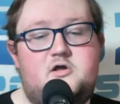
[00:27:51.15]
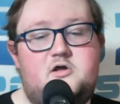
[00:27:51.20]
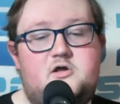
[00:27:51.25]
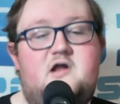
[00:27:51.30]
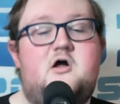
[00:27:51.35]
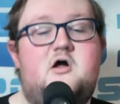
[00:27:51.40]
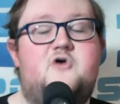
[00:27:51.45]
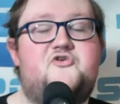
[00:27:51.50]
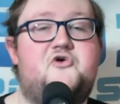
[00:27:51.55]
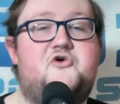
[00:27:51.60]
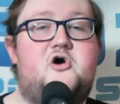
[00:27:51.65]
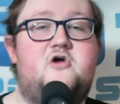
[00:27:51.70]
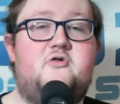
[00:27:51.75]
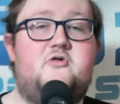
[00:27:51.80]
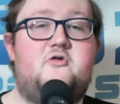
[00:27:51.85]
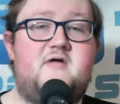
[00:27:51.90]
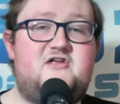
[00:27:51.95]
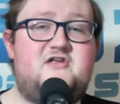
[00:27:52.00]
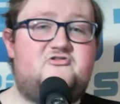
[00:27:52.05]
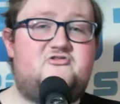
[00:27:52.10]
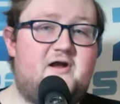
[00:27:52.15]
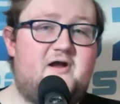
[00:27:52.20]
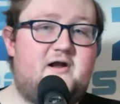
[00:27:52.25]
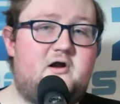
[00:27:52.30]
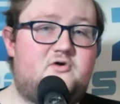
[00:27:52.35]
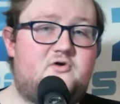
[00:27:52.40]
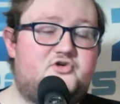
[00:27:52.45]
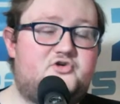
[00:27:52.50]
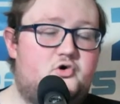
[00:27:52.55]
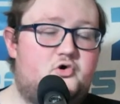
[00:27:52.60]
You can also go to the link tree in
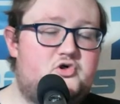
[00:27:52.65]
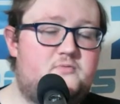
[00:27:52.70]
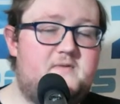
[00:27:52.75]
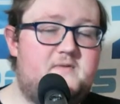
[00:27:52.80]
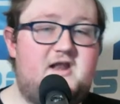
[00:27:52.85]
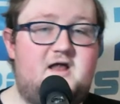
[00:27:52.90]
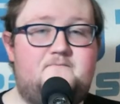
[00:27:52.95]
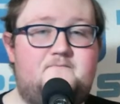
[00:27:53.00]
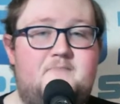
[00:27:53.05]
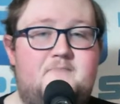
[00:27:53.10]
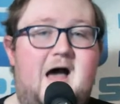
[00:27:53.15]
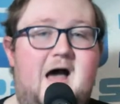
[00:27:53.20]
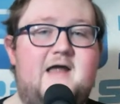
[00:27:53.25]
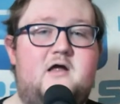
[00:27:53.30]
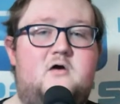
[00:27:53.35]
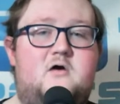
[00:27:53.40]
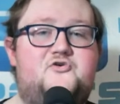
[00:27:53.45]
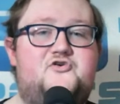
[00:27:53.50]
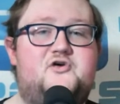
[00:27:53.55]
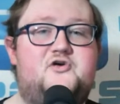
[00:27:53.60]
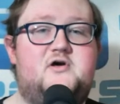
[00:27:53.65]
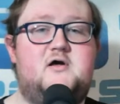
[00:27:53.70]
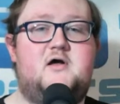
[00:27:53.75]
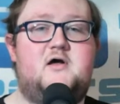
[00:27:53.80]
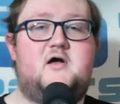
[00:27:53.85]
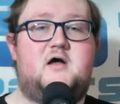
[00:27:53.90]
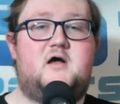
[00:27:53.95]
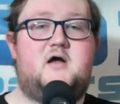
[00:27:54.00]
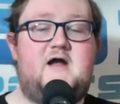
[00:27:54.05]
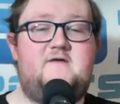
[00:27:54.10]
our social media bios
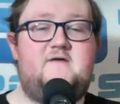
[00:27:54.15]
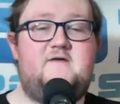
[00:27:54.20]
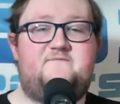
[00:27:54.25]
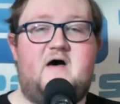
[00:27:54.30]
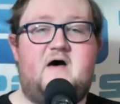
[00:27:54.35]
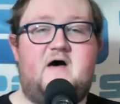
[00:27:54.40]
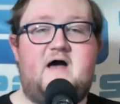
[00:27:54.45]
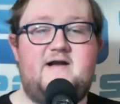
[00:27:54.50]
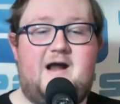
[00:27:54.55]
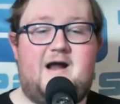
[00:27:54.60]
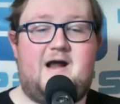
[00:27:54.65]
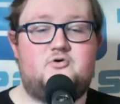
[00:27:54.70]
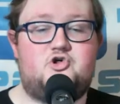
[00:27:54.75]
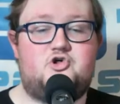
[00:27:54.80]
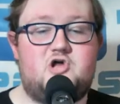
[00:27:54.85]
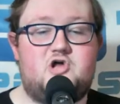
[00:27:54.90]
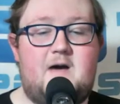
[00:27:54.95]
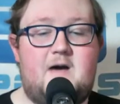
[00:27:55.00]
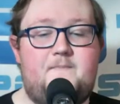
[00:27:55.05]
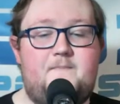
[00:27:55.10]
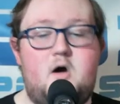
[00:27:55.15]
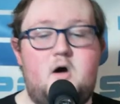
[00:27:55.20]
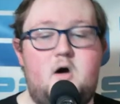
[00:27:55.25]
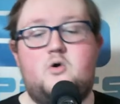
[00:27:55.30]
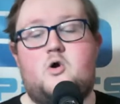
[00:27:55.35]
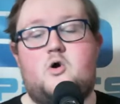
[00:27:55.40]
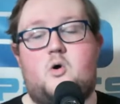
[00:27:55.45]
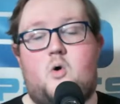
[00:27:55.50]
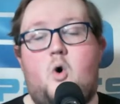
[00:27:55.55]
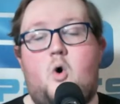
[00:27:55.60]
and find our shop,
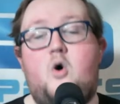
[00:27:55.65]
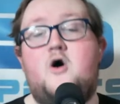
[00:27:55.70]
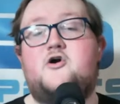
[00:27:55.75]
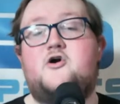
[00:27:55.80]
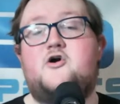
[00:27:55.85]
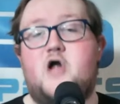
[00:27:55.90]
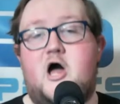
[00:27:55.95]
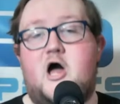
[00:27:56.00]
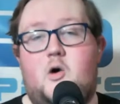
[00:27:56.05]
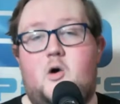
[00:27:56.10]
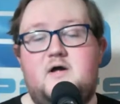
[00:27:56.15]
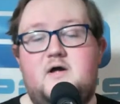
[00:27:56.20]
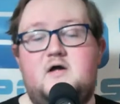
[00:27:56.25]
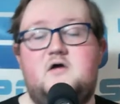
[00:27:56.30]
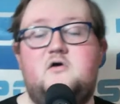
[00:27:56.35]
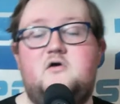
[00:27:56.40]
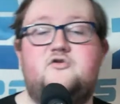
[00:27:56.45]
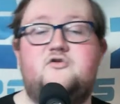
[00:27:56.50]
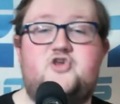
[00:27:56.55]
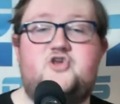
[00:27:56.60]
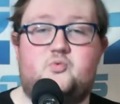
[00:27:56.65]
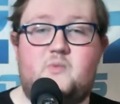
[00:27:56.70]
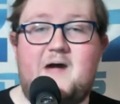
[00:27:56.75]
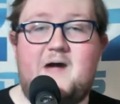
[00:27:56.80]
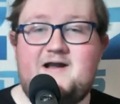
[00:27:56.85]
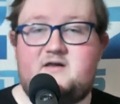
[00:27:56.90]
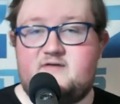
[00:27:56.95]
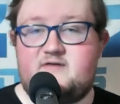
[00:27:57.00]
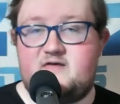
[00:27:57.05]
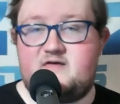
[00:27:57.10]
or go
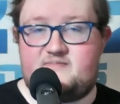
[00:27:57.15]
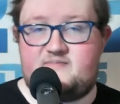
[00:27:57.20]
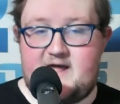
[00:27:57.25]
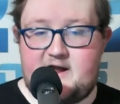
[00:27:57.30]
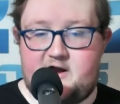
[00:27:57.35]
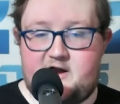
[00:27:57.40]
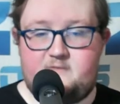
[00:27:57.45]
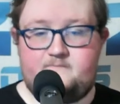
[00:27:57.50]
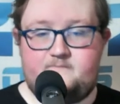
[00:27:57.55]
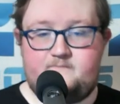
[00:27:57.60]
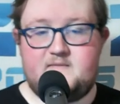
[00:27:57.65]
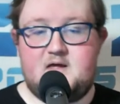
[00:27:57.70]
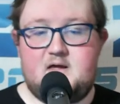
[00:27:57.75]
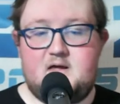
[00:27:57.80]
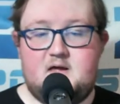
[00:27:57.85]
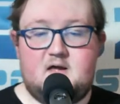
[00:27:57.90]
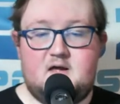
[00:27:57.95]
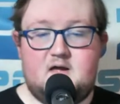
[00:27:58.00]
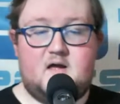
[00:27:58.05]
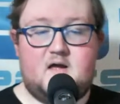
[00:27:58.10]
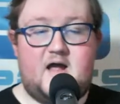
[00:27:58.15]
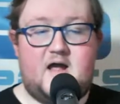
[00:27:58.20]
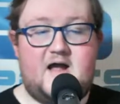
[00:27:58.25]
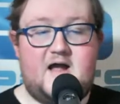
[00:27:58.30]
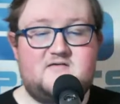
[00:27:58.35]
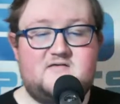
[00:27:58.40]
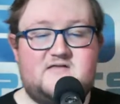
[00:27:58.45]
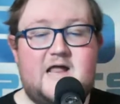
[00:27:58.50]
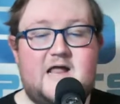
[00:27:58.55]
directly there at